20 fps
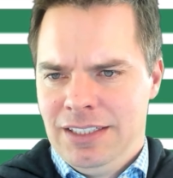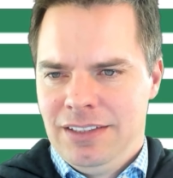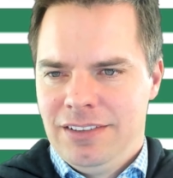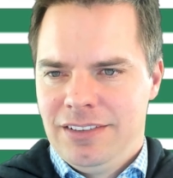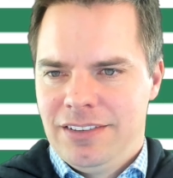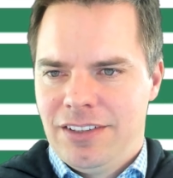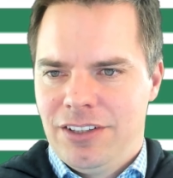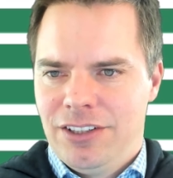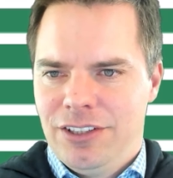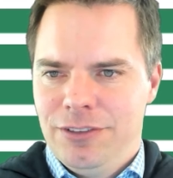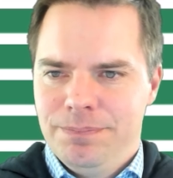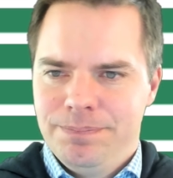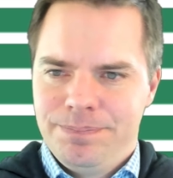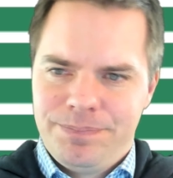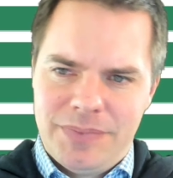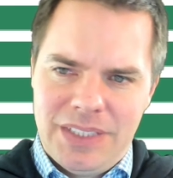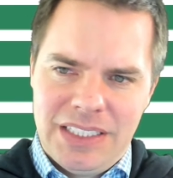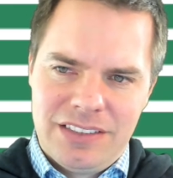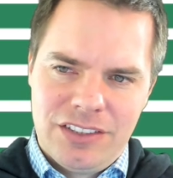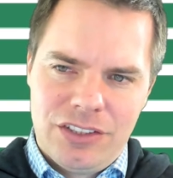So
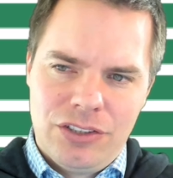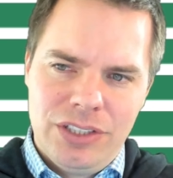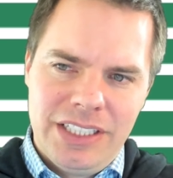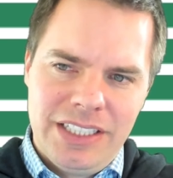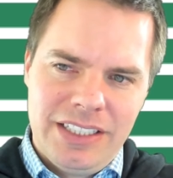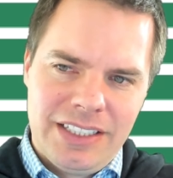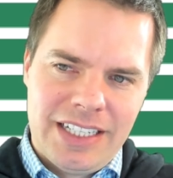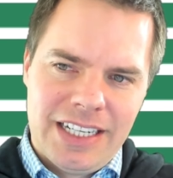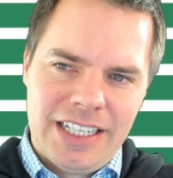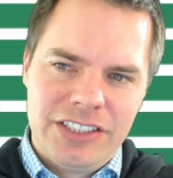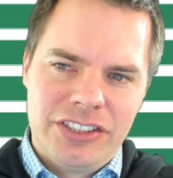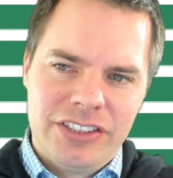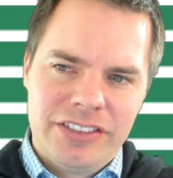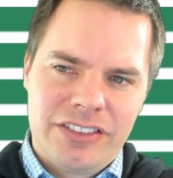it's a good indication.